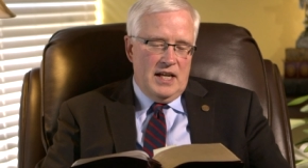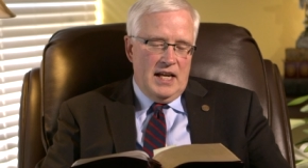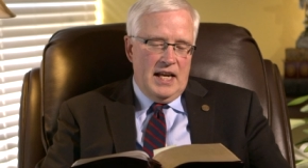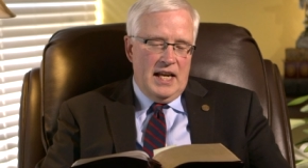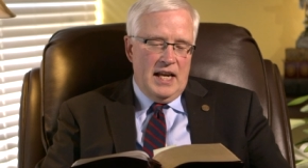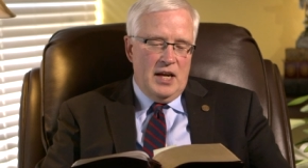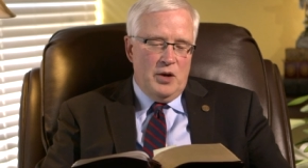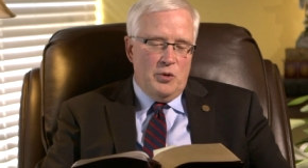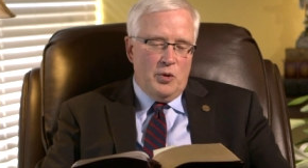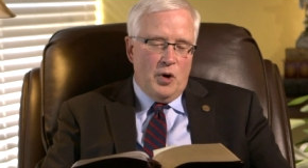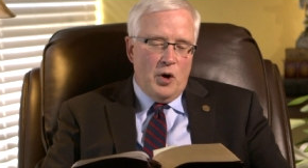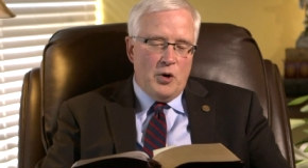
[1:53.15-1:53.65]

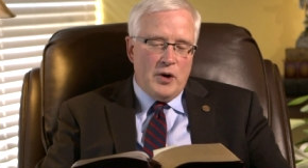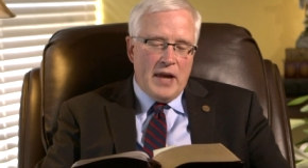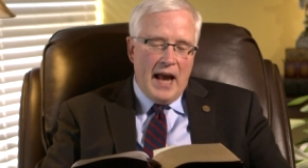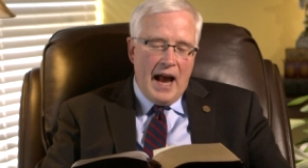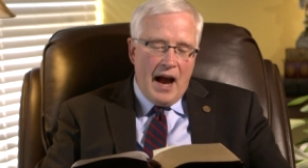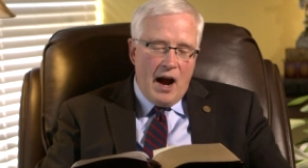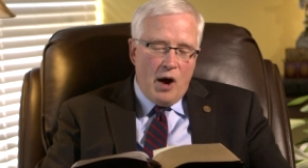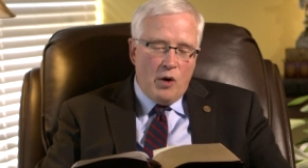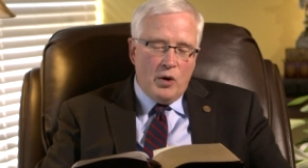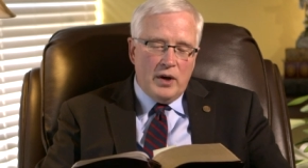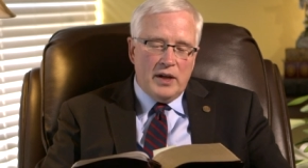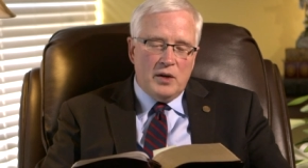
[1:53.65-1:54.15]
He wrote,
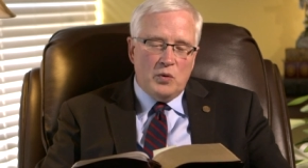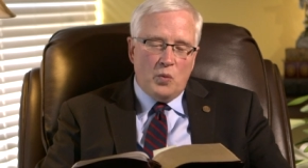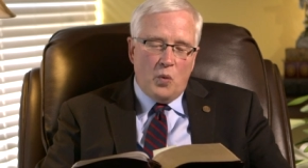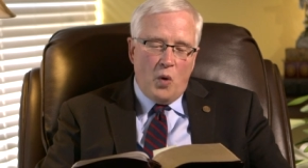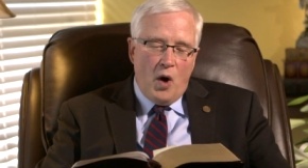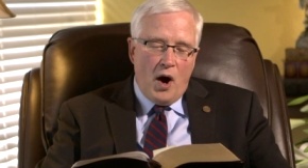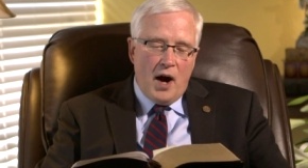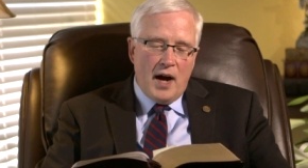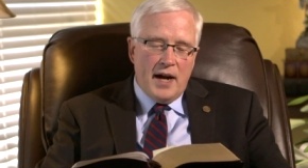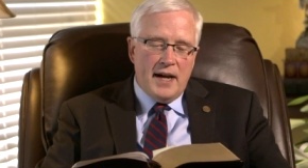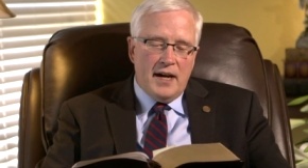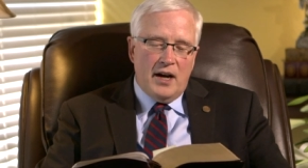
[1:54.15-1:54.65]
How and
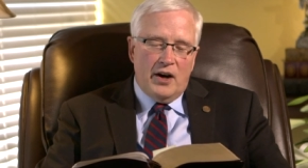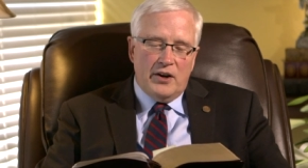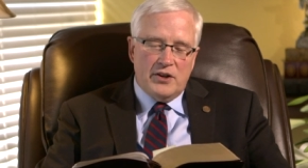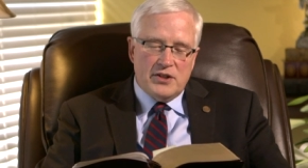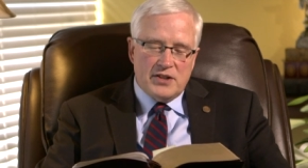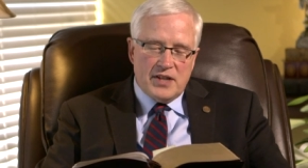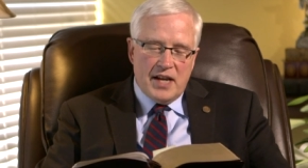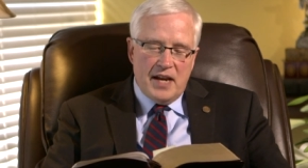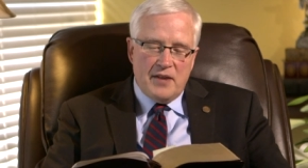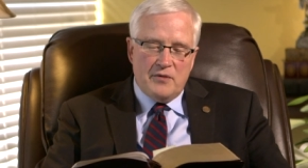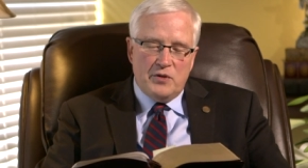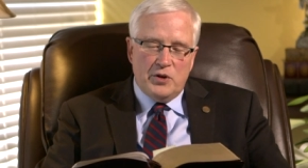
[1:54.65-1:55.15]
why our
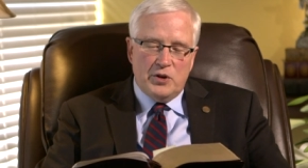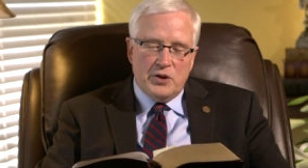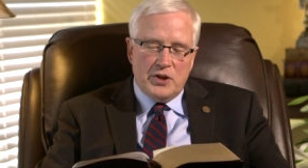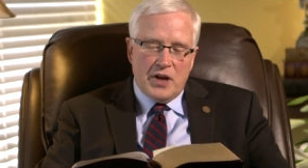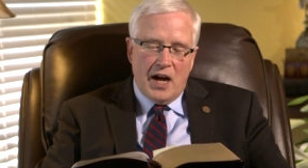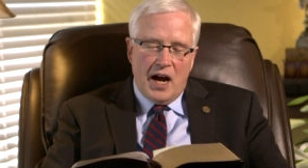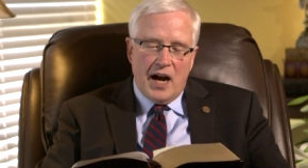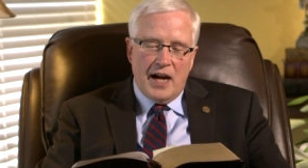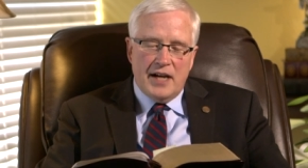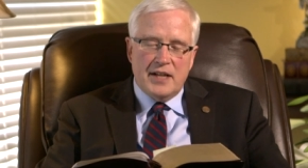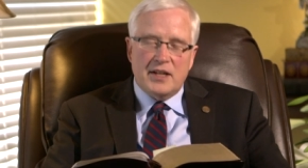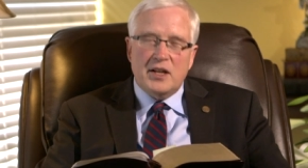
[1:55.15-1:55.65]
Savior
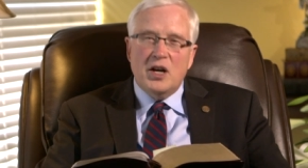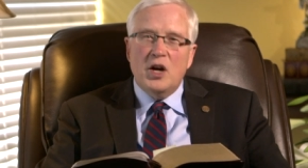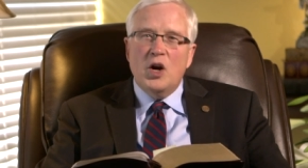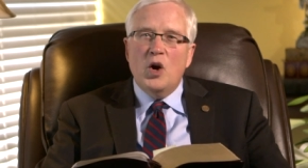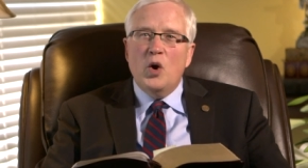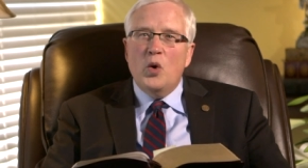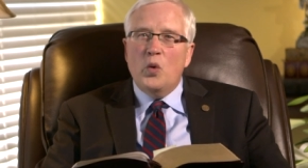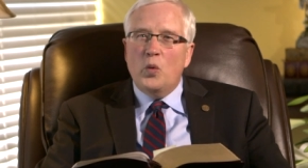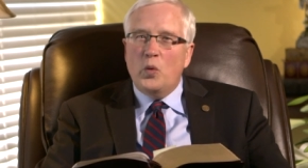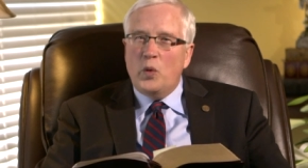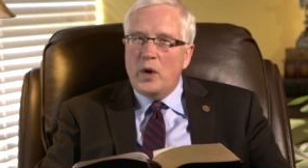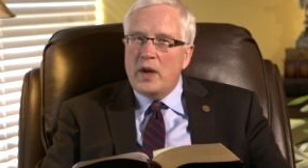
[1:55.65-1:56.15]
died,
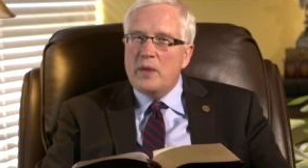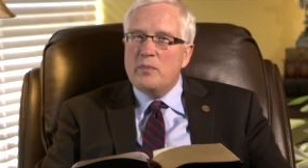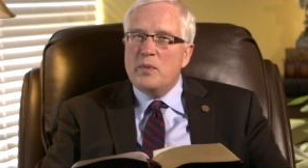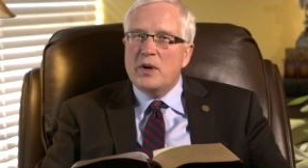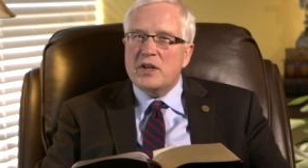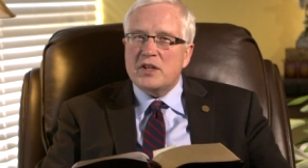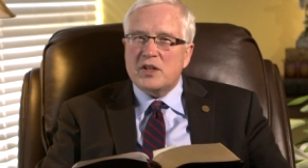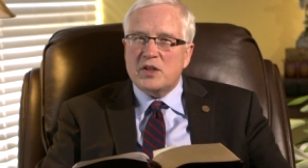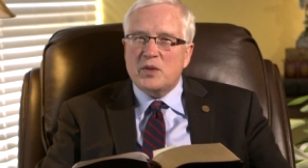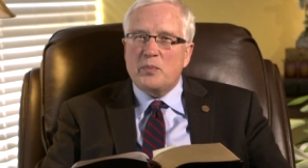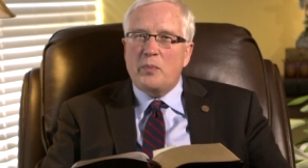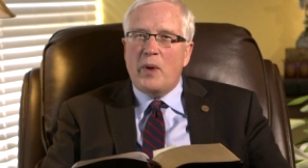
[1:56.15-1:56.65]
we
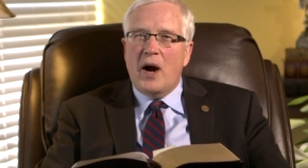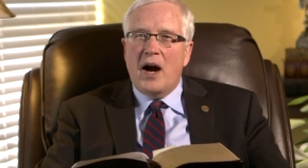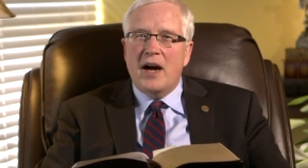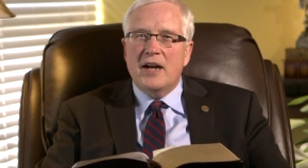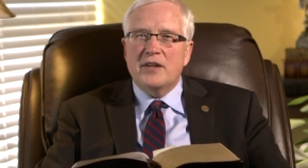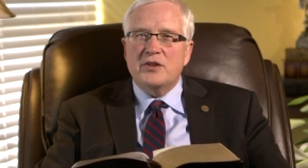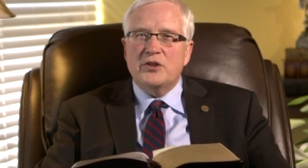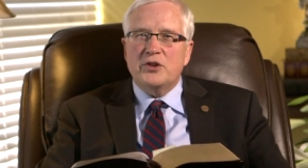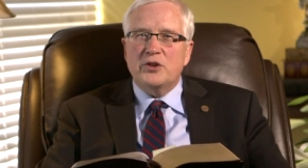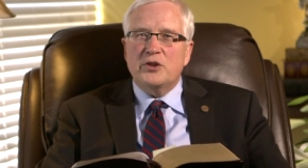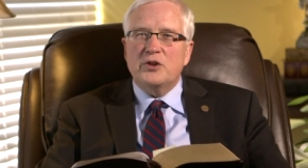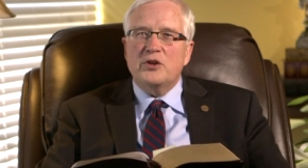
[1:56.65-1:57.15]
must
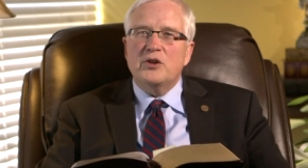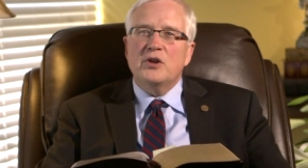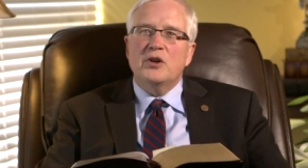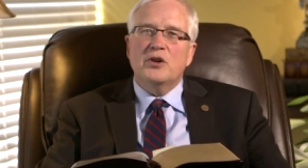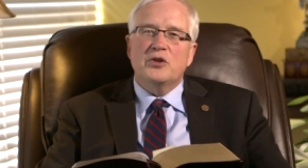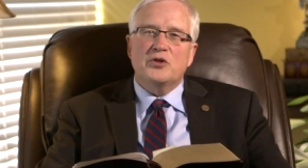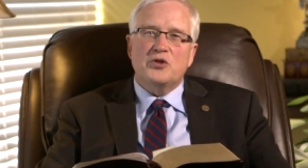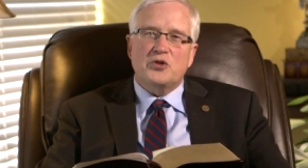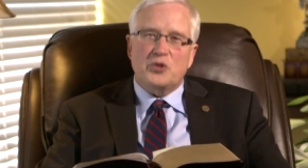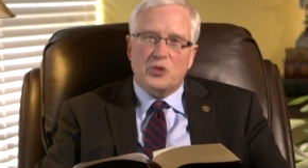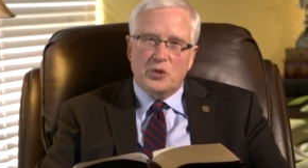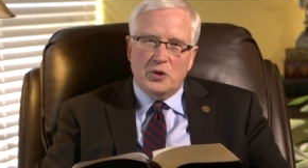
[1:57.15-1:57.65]
ponder
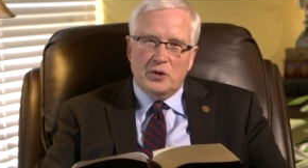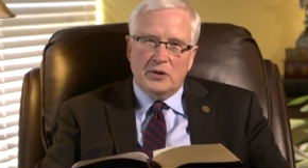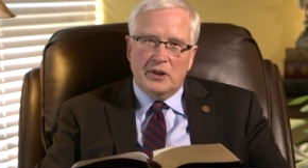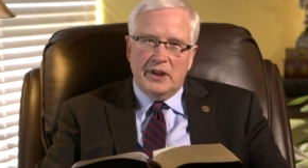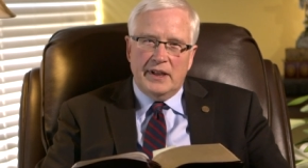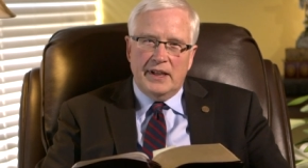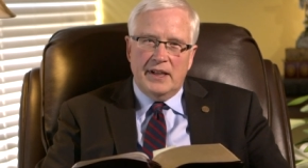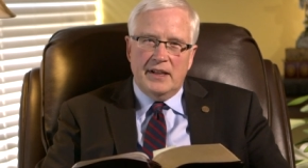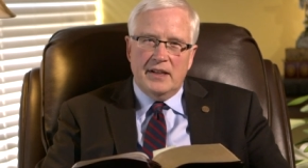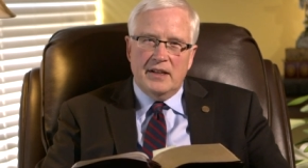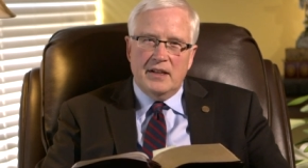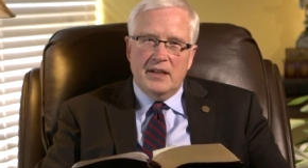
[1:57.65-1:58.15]
truly.